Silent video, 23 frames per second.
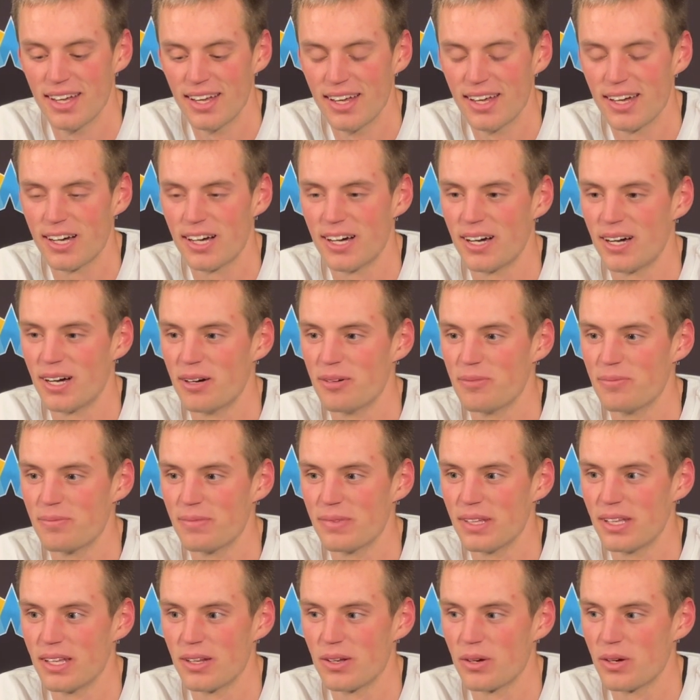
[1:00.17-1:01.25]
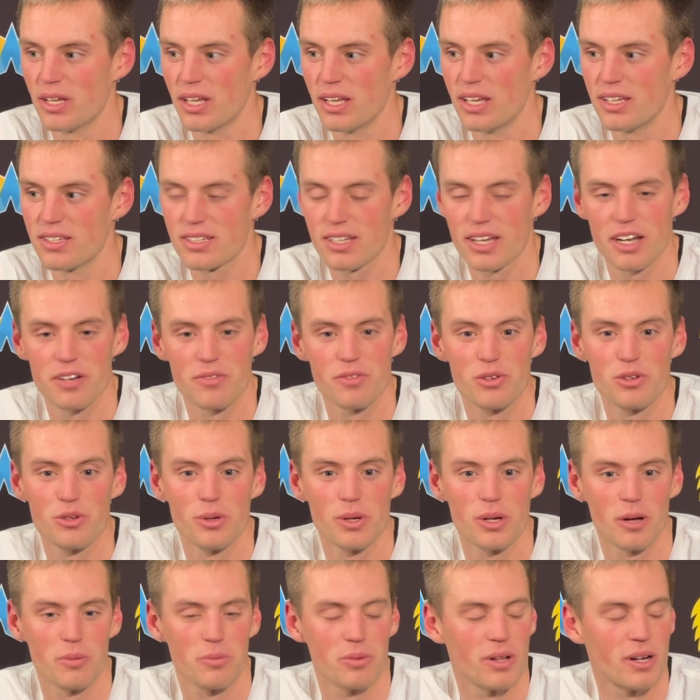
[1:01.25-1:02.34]
You know, he's kind of a
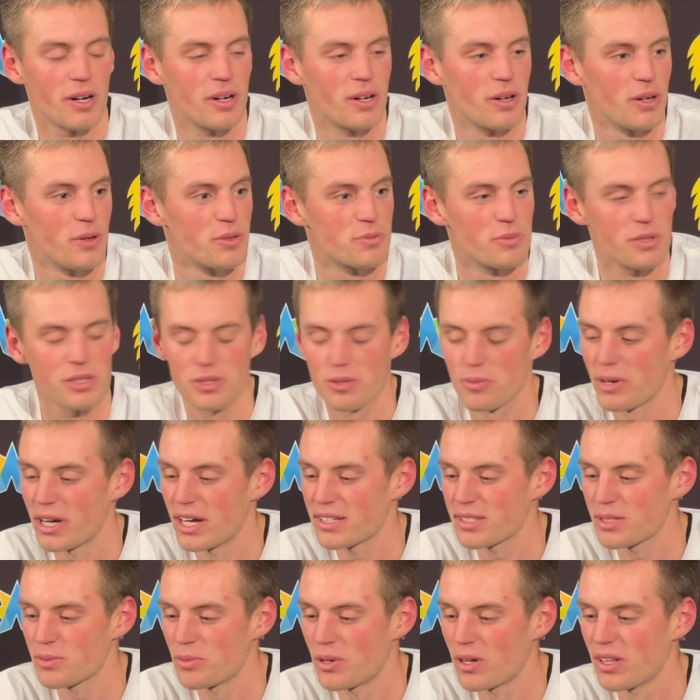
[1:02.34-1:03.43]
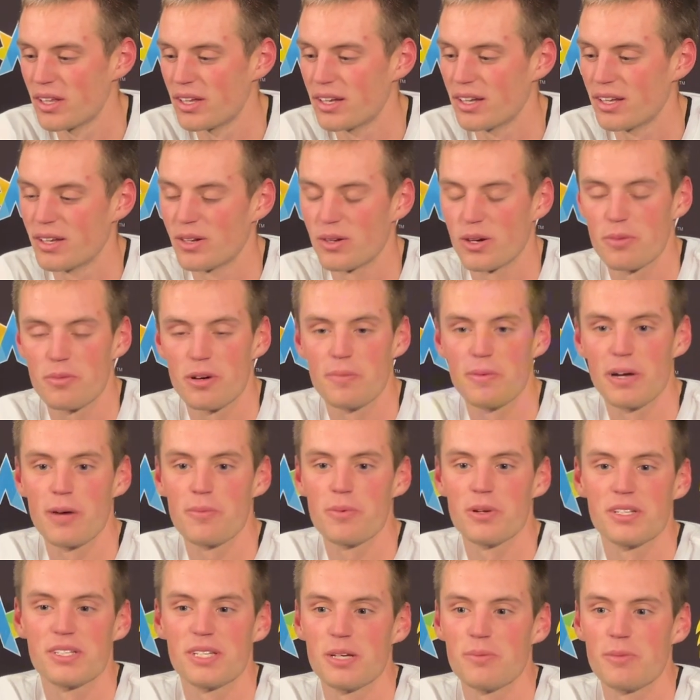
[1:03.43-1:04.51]
do-it-all player. You know, he was Mr. Basketball, and, you know, I'm happy
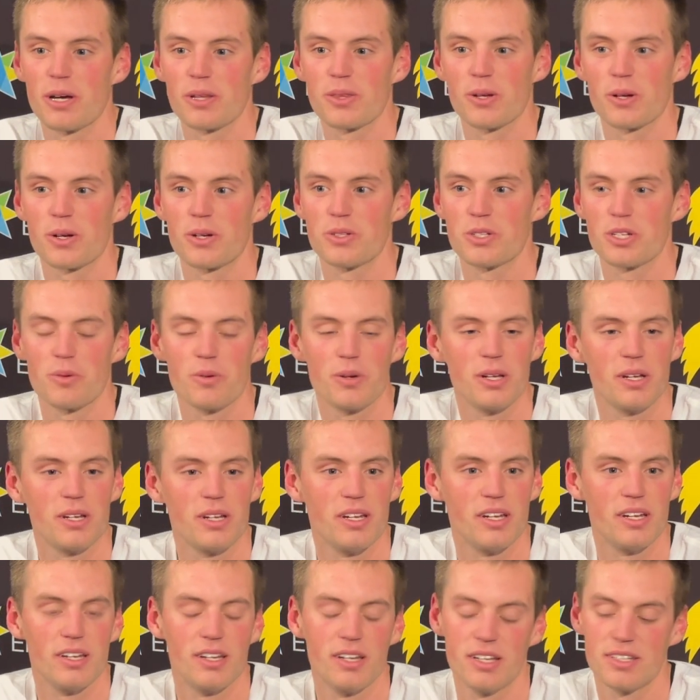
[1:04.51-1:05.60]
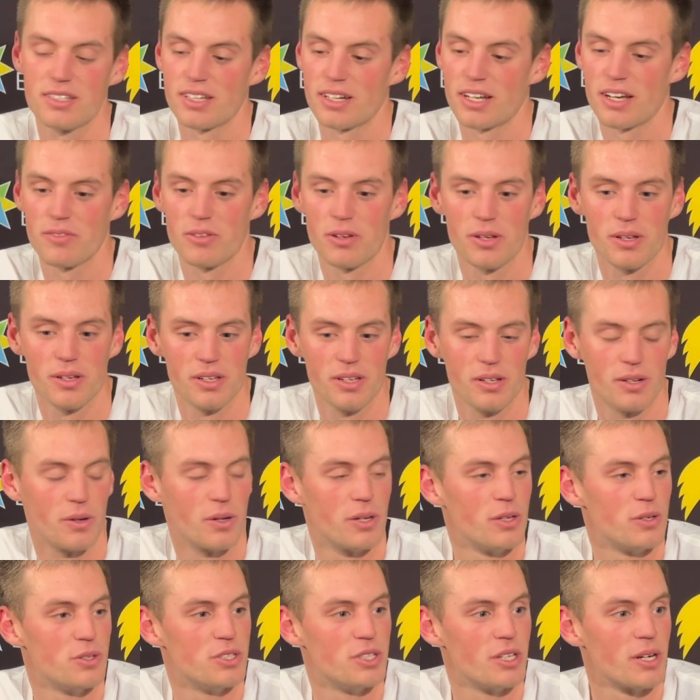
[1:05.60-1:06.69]
to see him out there contributing, and he's going to have a, you know, a
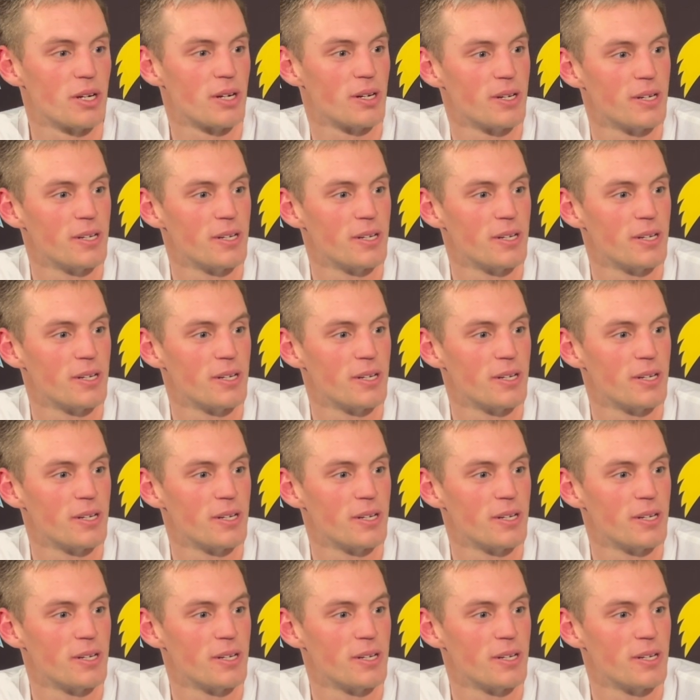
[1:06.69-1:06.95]
huge year.